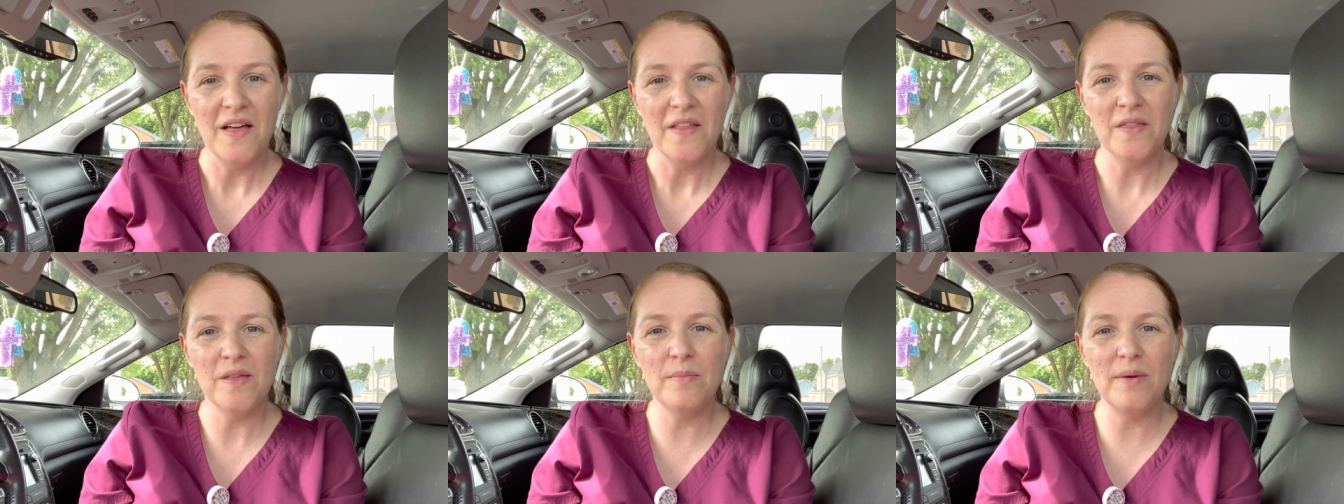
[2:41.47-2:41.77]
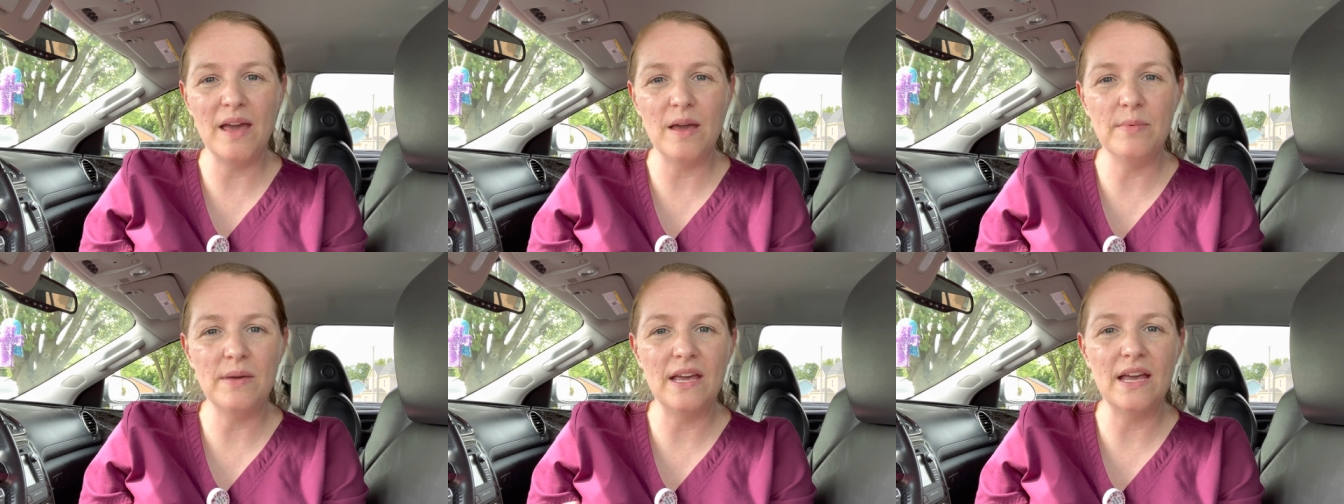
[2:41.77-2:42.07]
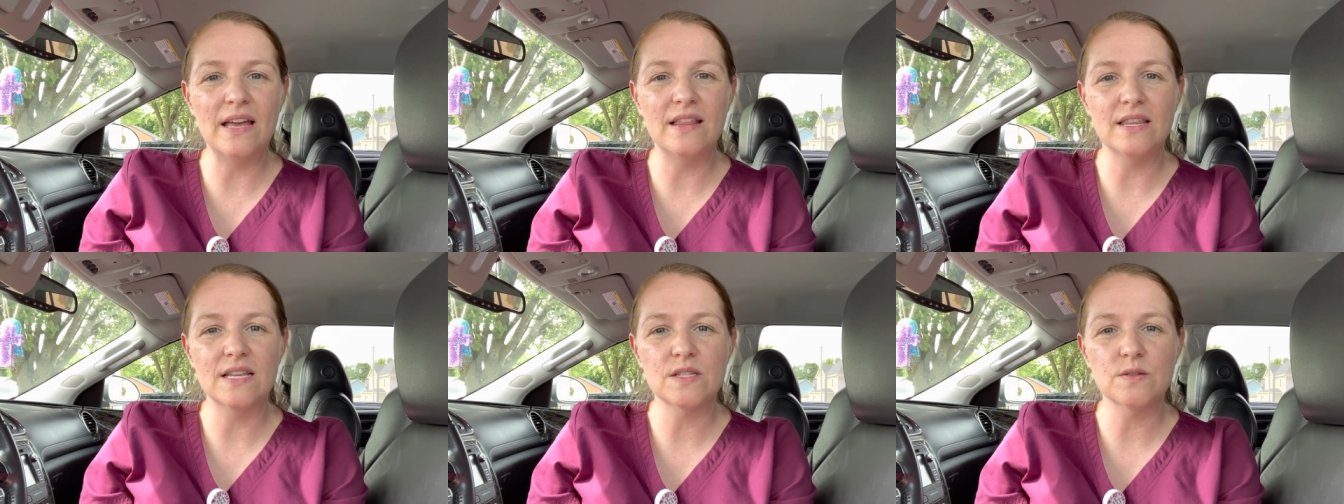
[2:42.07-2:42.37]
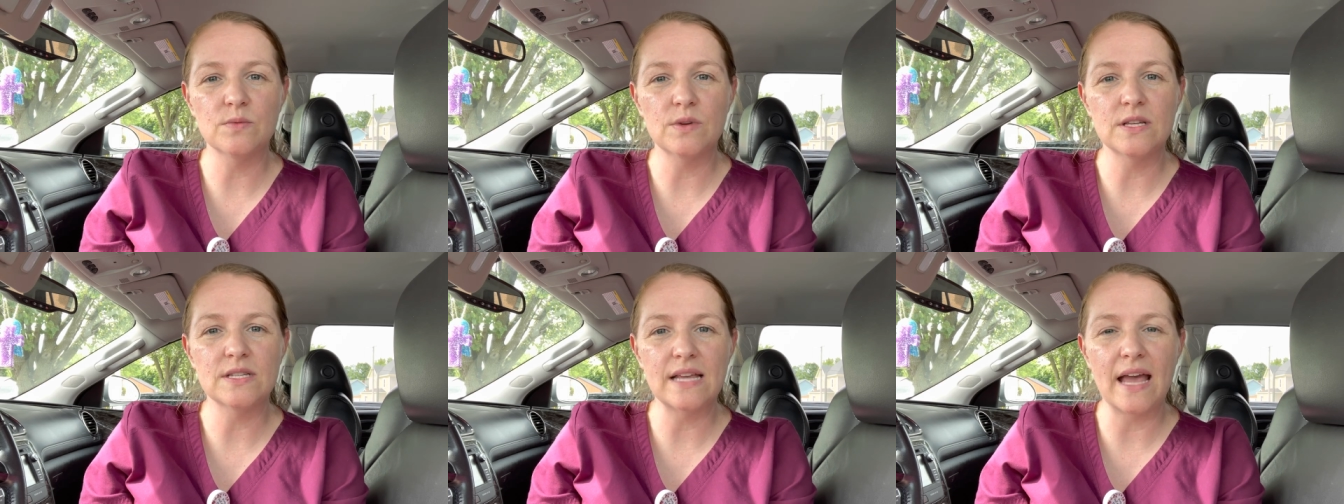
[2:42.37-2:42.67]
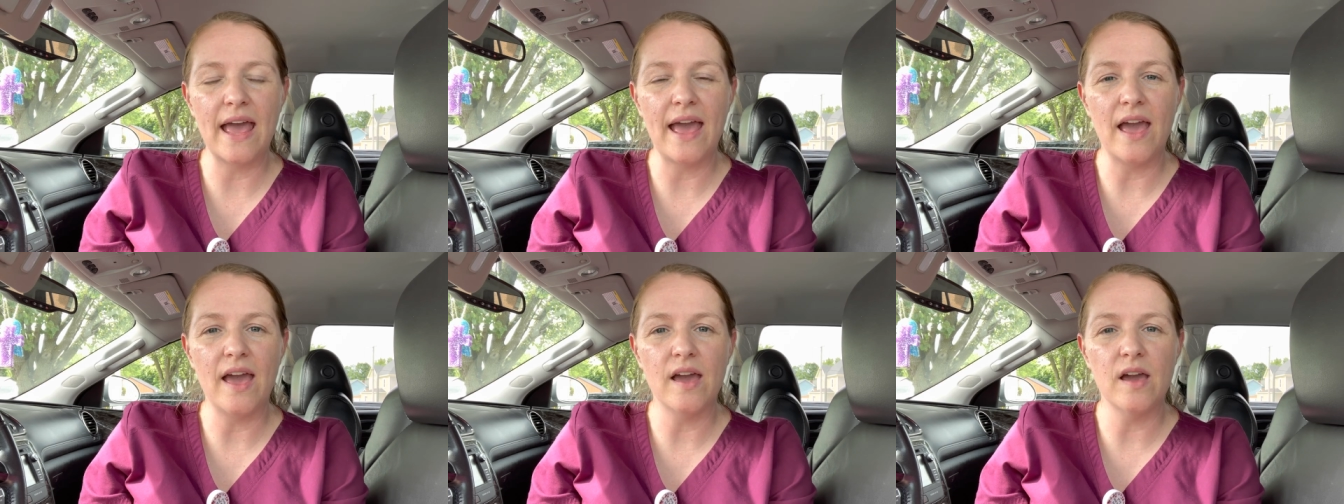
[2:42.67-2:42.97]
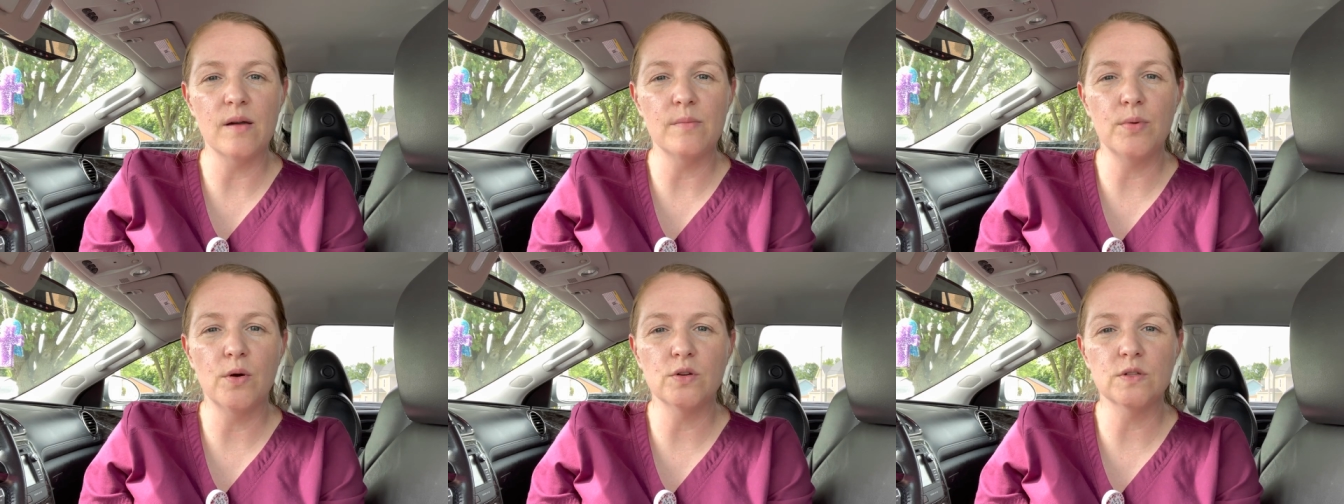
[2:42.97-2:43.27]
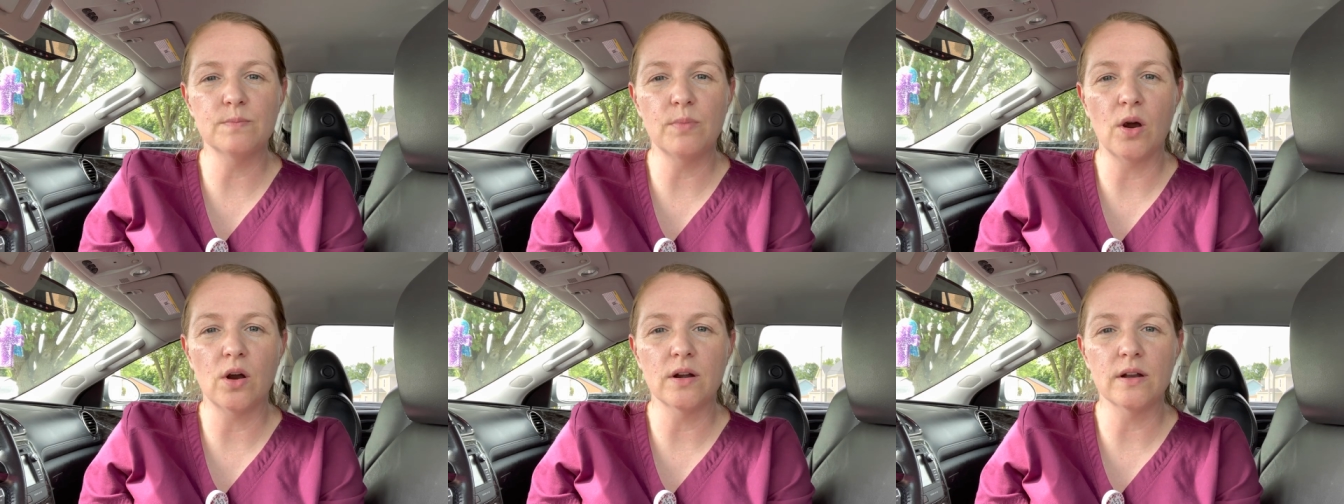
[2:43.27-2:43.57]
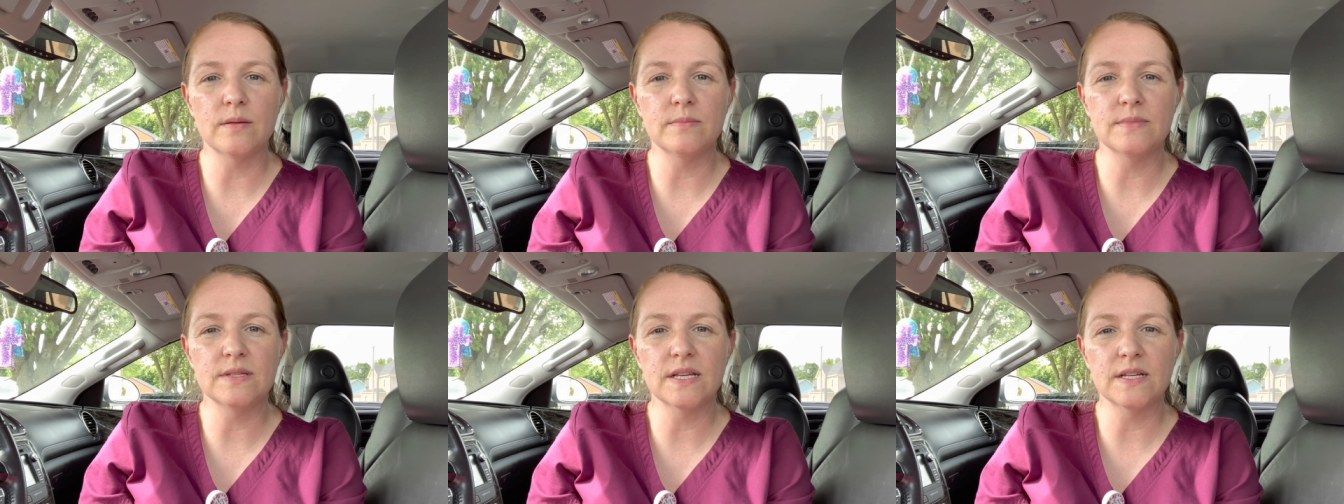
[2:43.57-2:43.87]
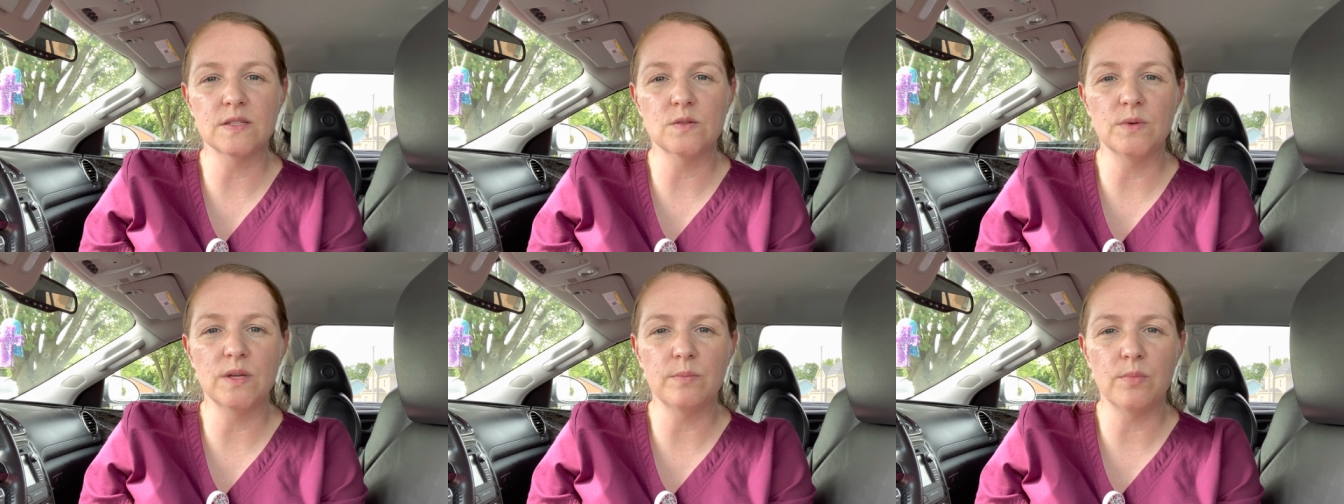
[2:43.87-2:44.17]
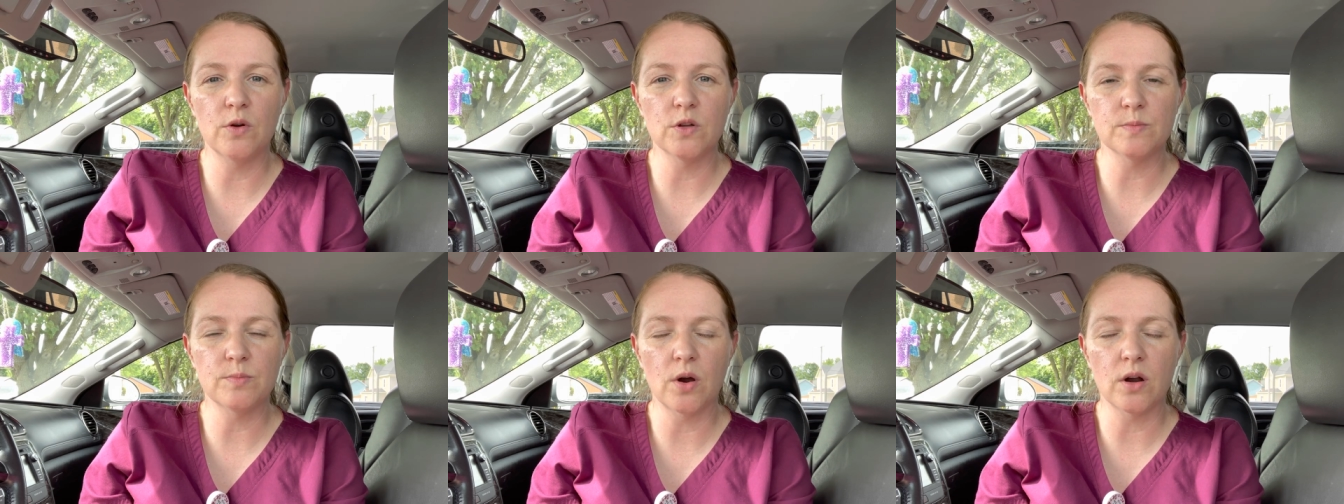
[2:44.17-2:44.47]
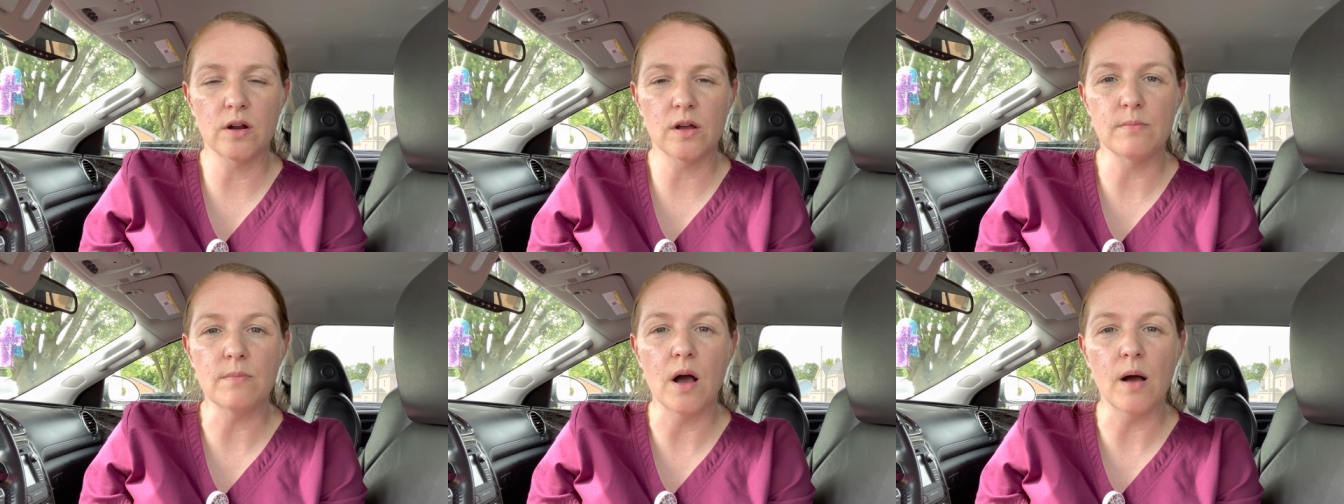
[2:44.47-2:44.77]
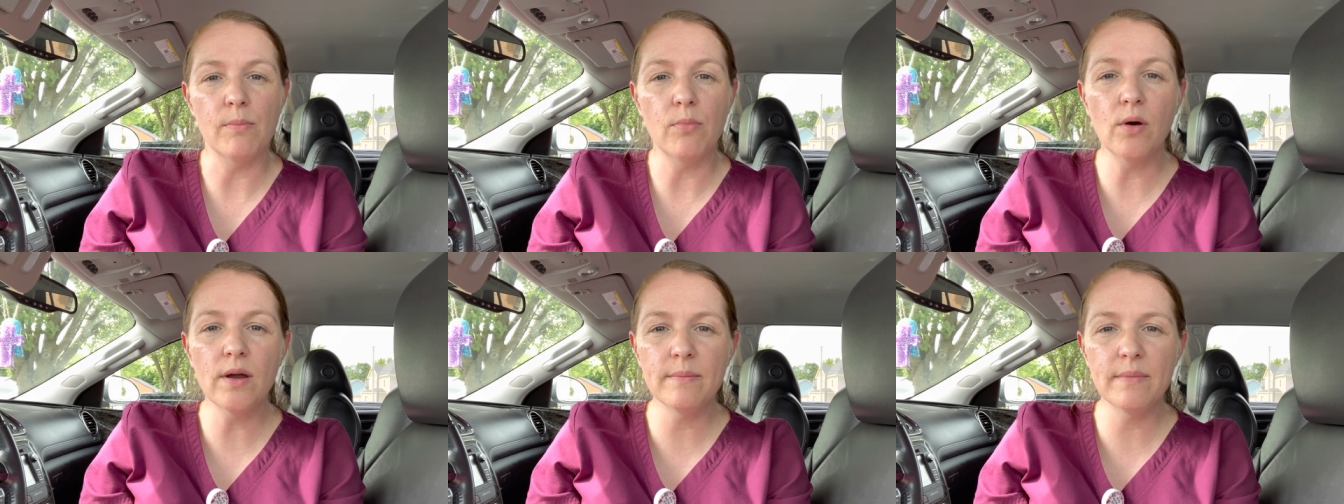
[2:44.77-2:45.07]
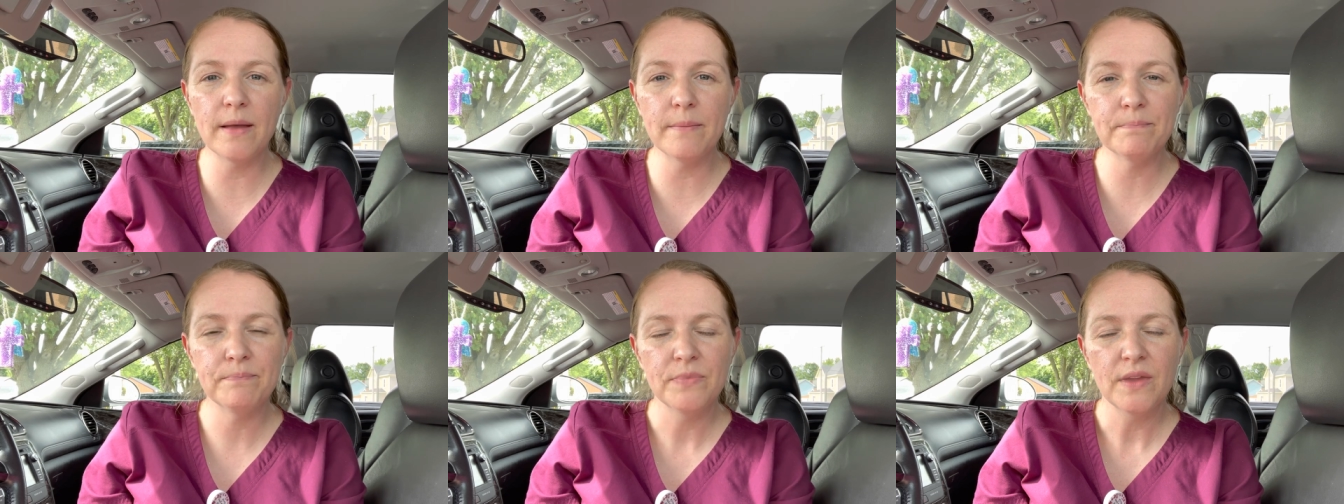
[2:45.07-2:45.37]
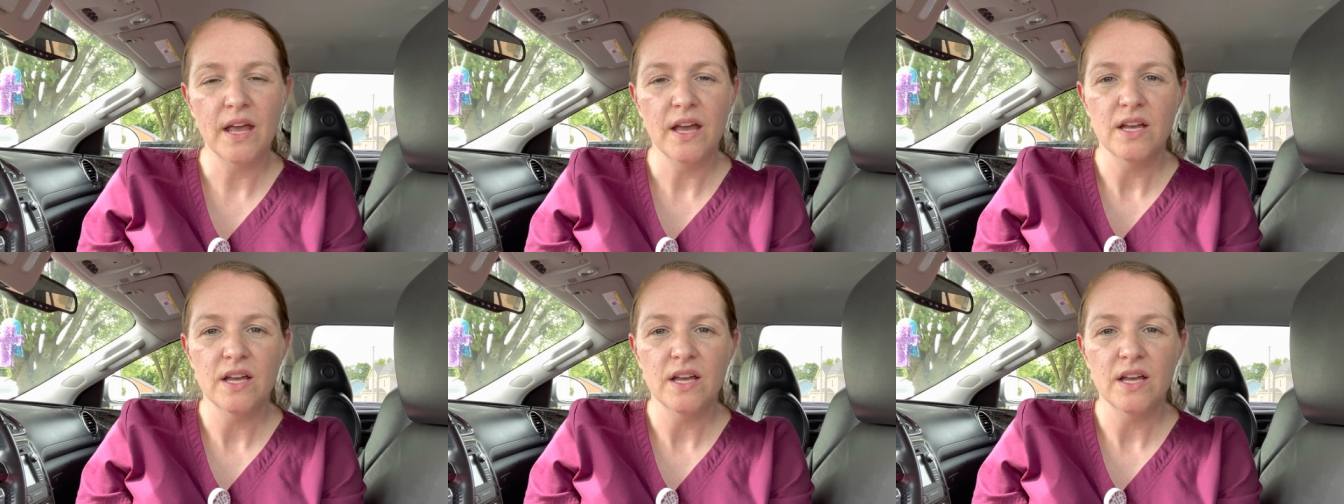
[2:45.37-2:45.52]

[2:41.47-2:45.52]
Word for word: the baby, and this was a postpartum, six week postpartum appointment.